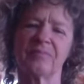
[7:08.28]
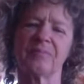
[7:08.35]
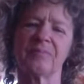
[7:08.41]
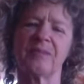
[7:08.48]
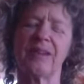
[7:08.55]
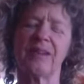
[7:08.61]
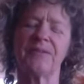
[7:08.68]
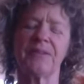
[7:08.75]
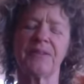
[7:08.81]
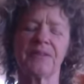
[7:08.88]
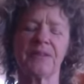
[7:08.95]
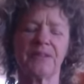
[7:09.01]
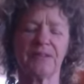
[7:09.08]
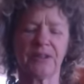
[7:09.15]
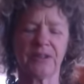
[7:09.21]
That
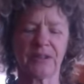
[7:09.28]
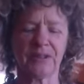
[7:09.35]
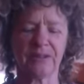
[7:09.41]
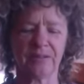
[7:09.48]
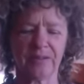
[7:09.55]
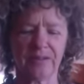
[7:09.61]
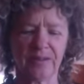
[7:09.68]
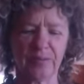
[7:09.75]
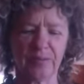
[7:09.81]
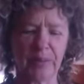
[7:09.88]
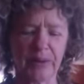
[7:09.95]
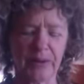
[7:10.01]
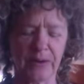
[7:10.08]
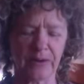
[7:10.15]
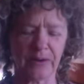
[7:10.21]
feels very
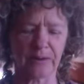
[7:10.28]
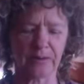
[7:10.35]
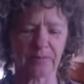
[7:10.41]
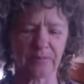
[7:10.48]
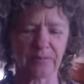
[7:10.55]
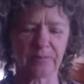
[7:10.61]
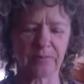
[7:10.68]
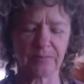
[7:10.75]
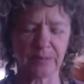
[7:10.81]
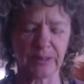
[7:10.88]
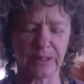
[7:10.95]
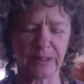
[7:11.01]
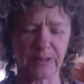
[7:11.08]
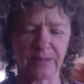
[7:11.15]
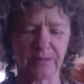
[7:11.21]
empowering when
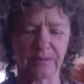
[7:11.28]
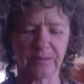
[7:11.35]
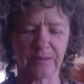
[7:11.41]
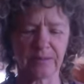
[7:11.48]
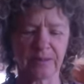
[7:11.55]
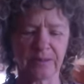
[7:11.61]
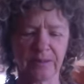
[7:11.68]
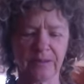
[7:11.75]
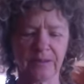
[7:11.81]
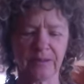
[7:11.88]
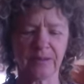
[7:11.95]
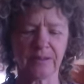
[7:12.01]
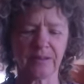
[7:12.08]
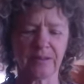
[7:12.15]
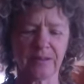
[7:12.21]
I
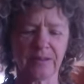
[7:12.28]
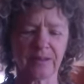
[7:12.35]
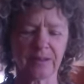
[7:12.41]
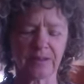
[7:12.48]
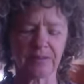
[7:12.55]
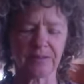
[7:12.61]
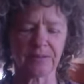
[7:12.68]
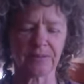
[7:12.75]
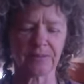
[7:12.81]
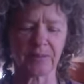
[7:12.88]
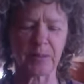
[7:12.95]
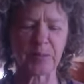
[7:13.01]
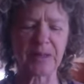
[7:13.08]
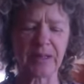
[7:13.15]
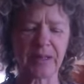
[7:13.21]
think of, I
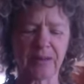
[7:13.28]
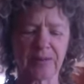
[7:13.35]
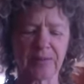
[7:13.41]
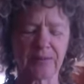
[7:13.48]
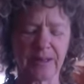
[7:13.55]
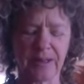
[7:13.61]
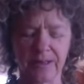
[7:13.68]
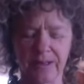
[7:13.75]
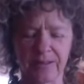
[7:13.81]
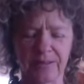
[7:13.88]
mean, yeah,